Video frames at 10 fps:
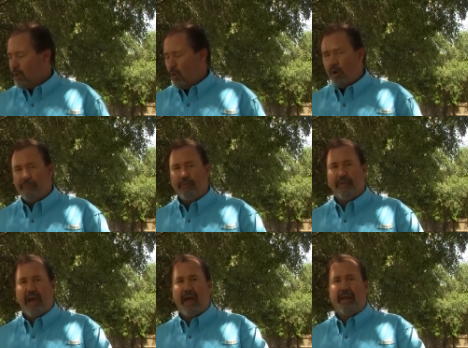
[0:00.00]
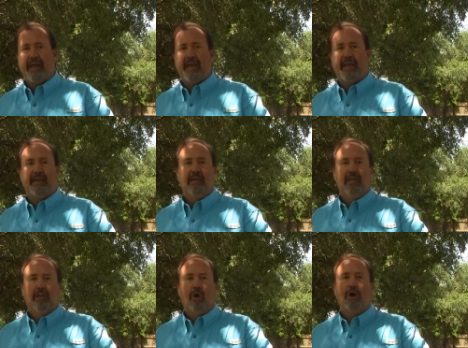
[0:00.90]
Or if you've got a
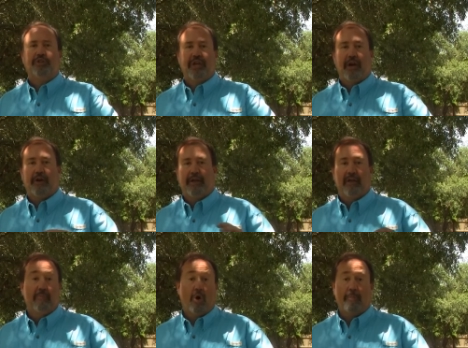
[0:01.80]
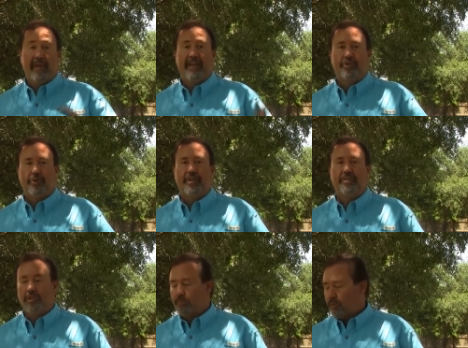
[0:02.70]
large area or many trees
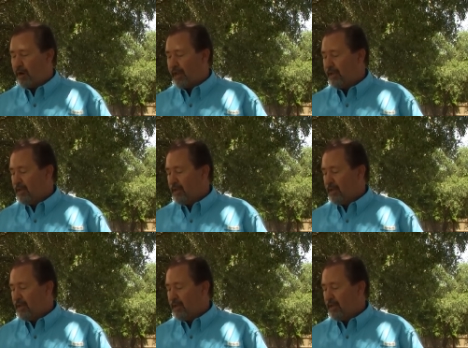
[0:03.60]
to spray,